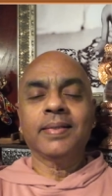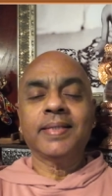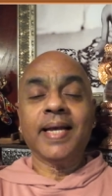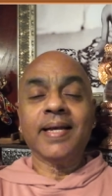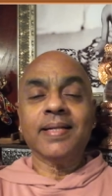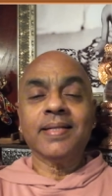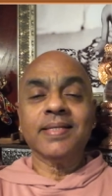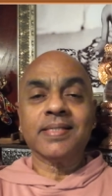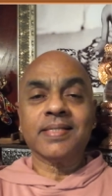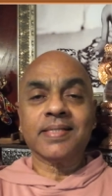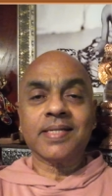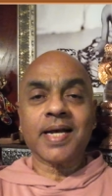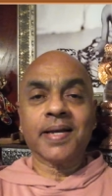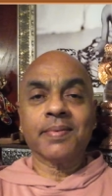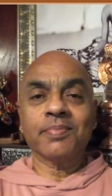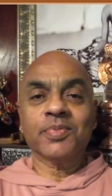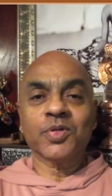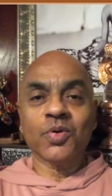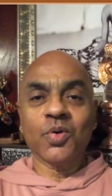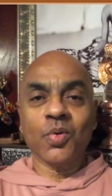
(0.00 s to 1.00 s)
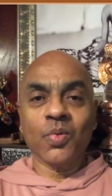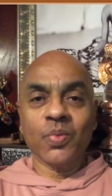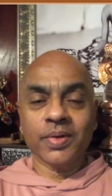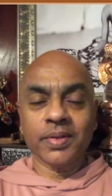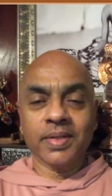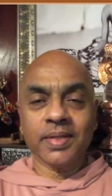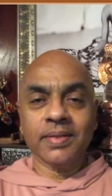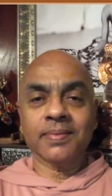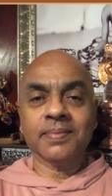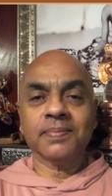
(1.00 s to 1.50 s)
take this time to go
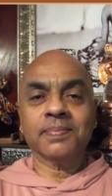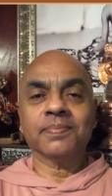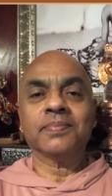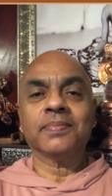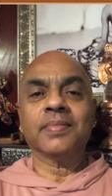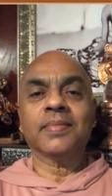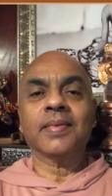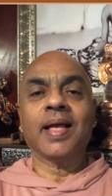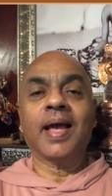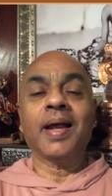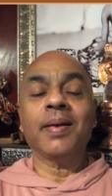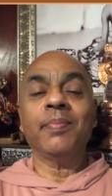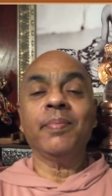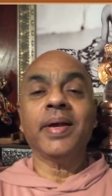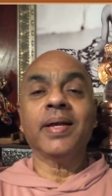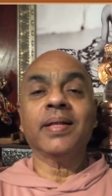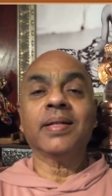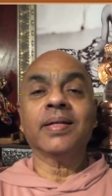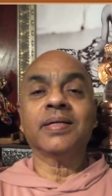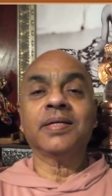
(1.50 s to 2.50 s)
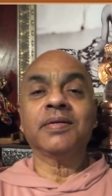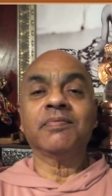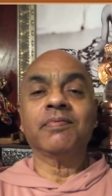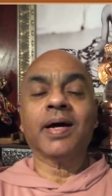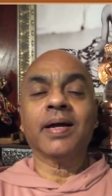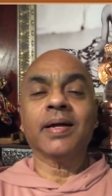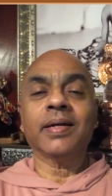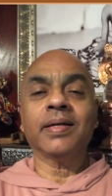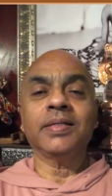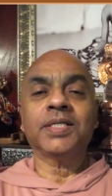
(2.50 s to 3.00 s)
within and may the
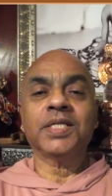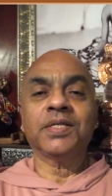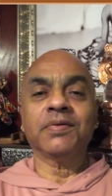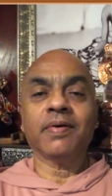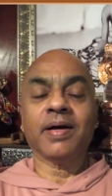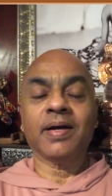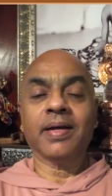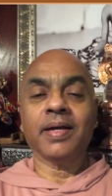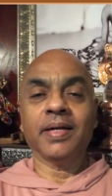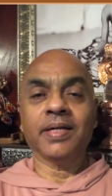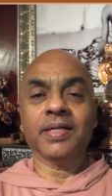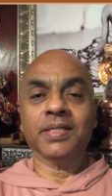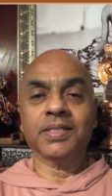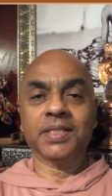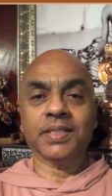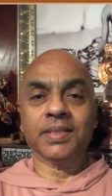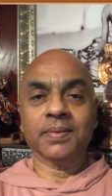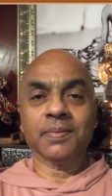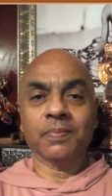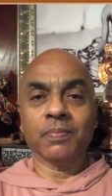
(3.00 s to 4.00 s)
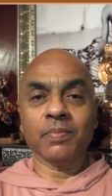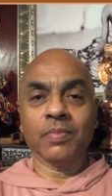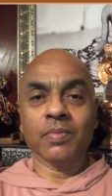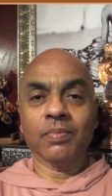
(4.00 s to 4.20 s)
divine Shiva energy,